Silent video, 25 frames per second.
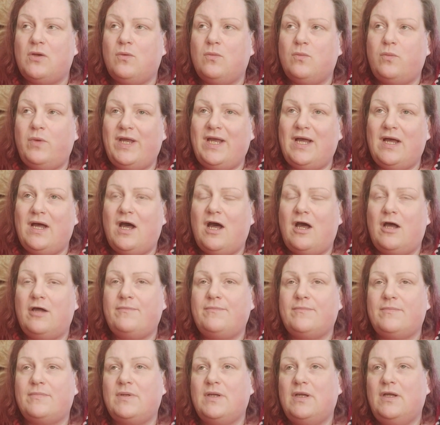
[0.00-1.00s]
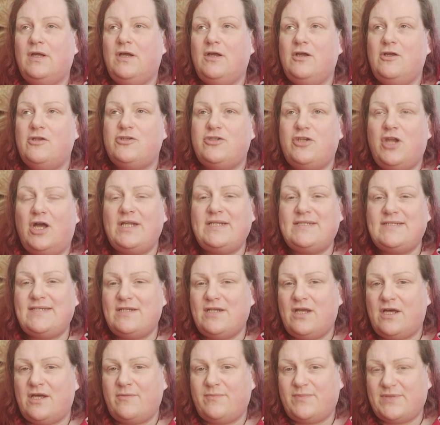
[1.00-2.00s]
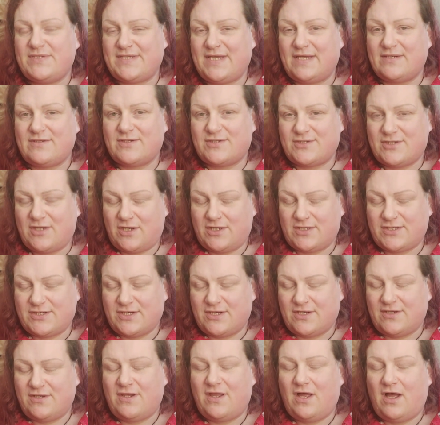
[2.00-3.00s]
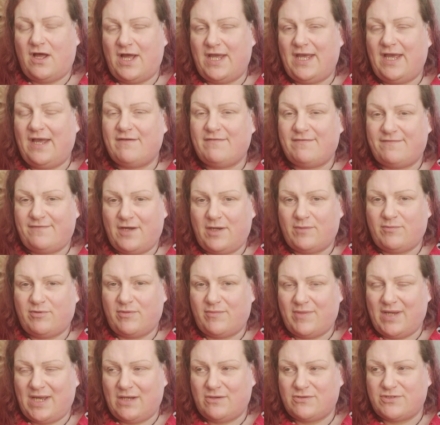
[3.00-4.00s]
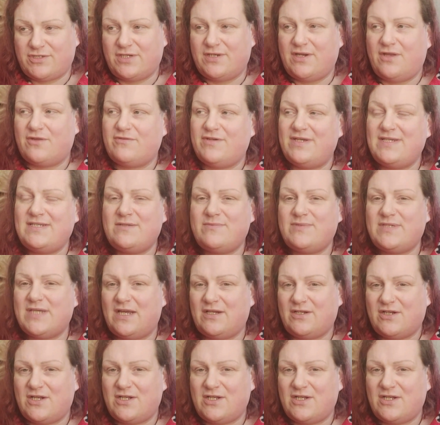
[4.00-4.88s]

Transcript: we are 99% certain that I have fibromyalgia. Now, the reason I'm saying